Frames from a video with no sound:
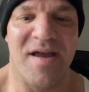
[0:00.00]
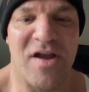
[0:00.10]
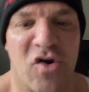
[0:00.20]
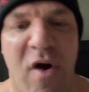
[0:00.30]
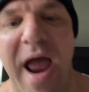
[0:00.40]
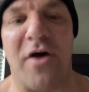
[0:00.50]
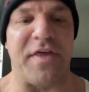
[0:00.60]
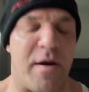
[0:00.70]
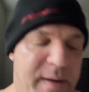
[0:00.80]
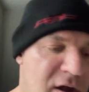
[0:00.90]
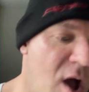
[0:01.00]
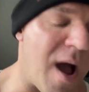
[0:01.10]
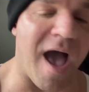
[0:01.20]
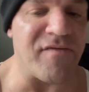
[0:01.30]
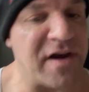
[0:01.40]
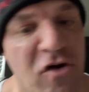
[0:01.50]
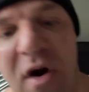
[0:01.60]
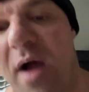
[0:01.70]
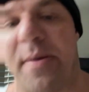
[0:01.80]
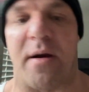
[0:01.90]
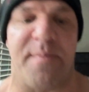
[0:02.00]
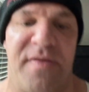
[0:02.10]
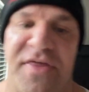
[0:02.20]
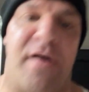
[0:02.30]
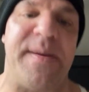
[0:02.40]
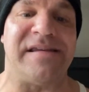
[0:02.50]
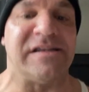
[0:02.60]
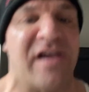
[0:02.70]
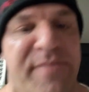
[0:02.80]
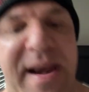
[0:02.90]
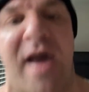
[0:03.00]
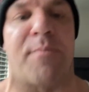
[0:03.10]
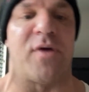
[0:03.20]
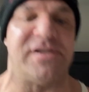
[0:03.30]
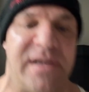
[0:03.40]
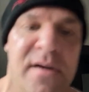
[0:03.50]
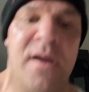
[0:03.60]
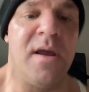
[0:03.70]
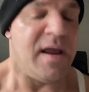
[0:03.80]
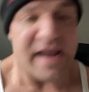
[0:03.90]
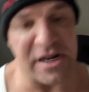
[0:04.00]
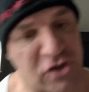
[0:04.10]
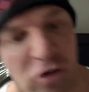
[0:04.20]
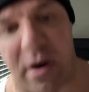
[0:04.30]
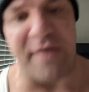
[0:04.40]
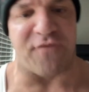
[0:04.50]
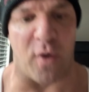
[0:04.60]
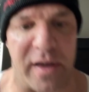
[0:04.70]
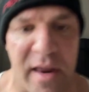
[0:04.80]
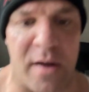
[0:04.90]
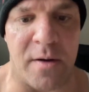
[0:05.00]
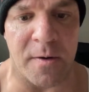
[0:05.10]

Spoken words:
Cryotherapy. No, I haven't done cryotherapy since I've been out of prison. It's great for you though.